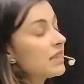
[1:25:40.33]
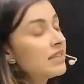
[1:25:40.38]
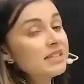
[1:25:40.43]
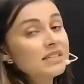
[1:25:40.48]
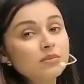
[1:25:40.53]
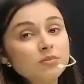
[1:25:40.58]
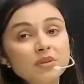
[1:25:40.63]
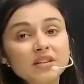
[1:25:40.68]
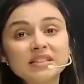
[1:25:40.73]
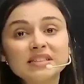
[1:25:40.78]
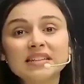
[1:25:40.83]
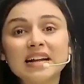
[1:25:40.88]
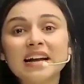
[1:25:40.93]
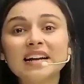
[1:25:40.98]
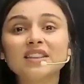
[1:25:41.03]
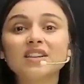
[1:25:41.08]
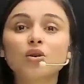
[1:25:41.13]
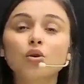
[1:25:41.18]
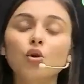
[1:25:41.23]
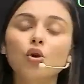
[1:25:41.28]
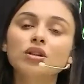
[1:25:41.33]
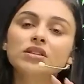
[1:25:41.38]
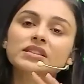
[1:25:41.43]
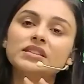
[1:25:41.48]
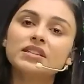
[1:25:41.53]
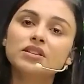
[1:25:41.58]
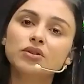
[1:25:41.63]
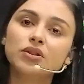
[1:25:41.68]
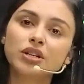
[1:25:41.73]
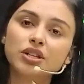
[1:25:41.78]
This means that the
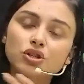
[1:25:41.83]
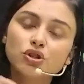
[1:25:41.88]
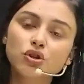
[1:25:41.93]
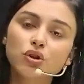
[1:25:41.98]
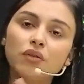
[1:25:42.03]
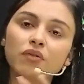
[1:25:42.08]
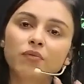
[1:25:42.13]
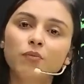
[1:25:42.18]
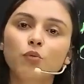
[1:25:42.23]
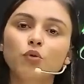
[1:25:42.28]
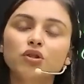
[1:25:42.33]
concentration of